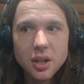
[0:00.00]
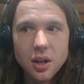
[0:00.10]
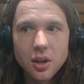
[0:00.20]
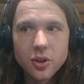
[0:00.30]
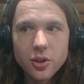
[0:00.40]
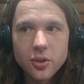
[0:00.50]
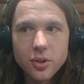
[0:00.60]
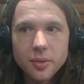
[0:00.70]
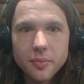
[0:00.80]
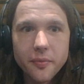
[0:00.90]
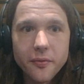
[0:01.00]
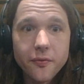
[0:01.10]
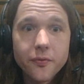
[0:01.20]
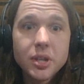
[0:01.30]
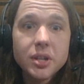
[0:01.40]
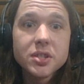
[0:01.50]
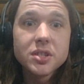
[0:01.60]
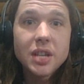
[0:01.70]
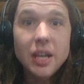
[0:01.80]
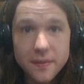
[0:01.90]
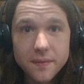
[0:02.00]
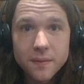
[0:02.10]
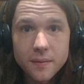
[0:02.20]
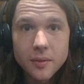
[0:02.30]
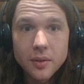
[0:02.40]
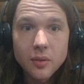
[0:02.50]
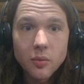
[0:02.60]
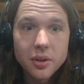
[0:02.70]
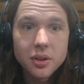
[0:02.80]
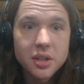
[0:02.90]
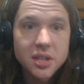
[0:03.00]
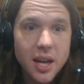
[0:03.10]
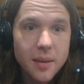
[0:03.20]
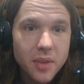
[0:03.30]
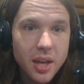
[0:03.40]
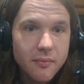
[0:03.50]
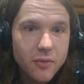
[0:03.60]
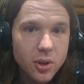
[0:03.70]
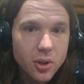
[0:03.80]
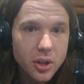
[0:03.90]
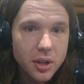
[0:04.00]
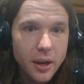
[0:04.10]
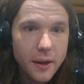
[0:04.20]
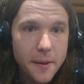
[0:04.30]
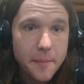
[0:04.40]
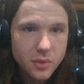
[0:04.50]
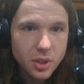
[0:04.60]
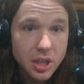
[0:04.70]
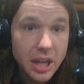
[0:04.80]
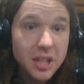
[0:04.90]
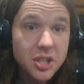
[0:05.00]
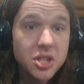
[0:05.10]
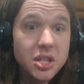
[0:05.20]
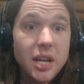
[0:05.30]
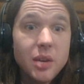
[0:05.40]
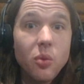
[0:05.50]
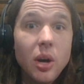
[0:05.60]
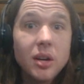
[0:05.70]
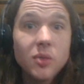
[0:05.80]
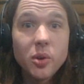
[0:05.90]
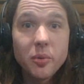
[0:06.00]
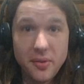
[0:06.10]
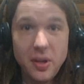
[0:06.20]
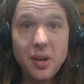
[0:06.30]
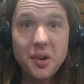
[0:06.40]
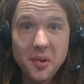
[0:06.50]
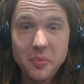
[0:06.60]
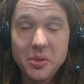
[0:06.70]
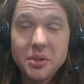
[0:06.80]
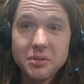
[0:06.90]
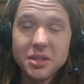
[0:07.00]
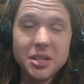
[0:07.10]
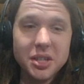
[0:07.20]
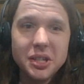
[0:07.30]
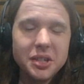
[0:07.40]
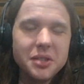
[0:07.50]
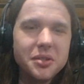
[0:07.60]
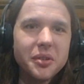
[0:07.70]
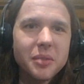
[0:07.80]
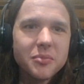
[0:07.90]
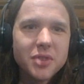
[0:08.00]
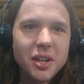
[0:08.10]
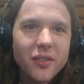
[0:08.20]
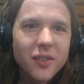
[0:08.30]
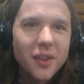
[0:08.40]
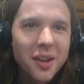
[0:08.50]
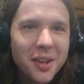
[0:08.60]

a girl feel safe when the time came for her to die. Not that she died while we were there, but you know what I'm trying to say.